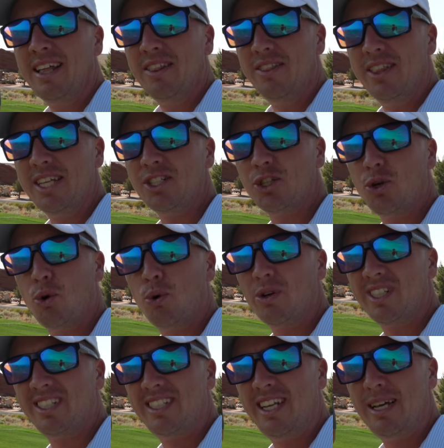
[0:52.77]
This
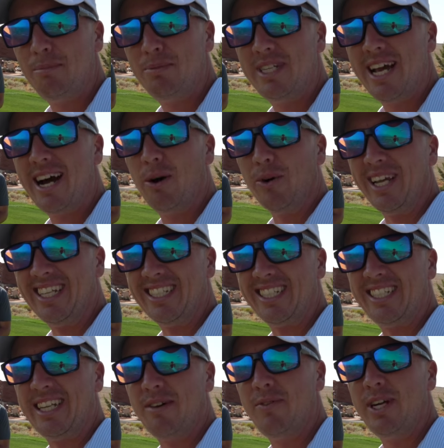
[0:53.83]
course tipped out is
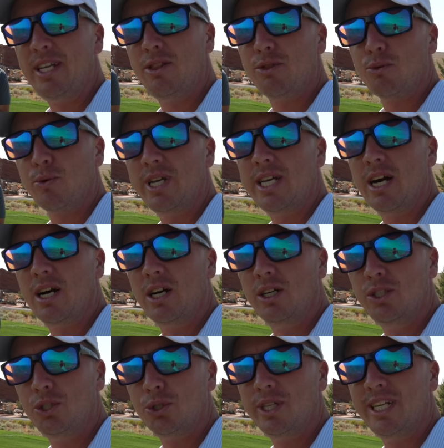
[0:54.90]
seven thousand three
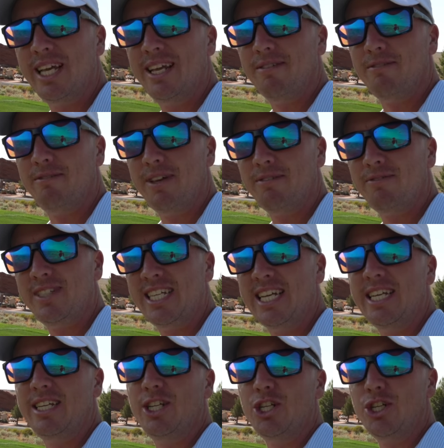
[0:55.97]
hundred
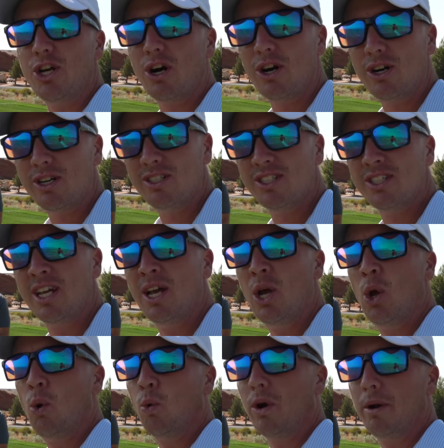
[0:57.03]
fifteen yards.
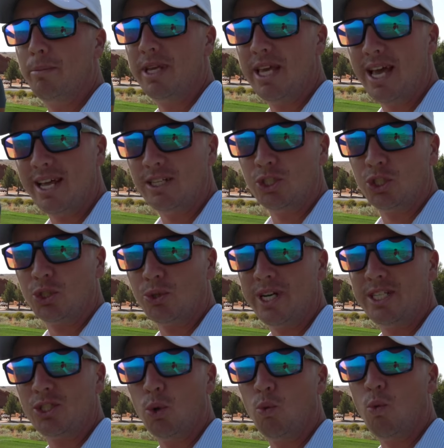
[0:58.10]
We're gonna be heading
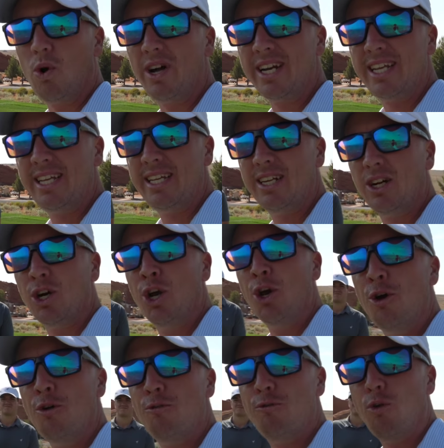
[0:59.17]
straight to one here,
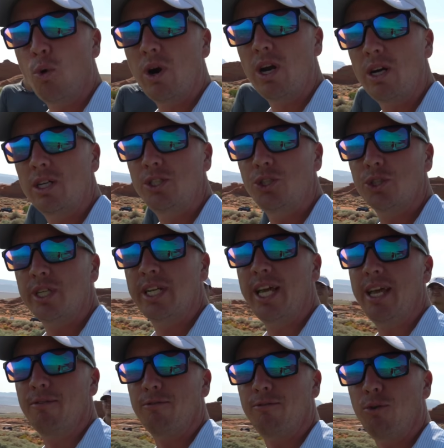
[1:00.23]
four hundred
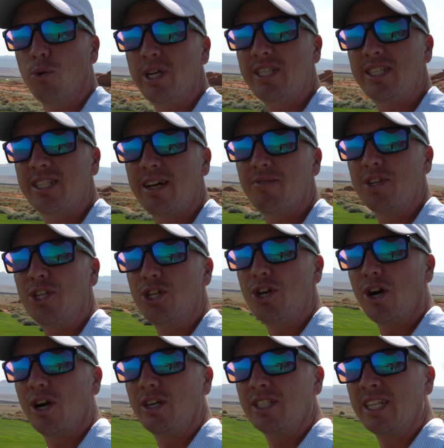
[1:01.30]
forty-seven
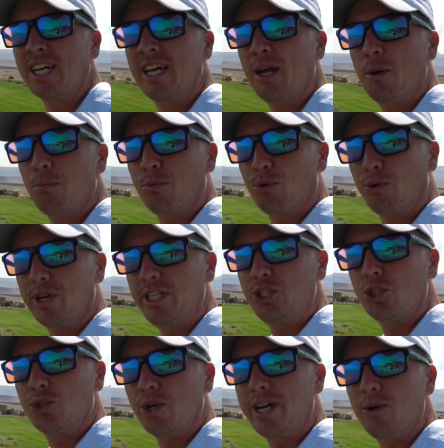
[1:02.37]
yards, pretty
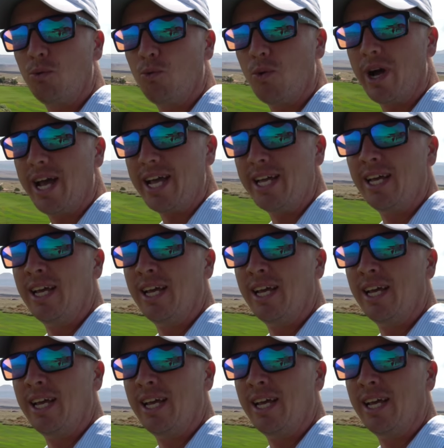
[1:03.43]
straight away.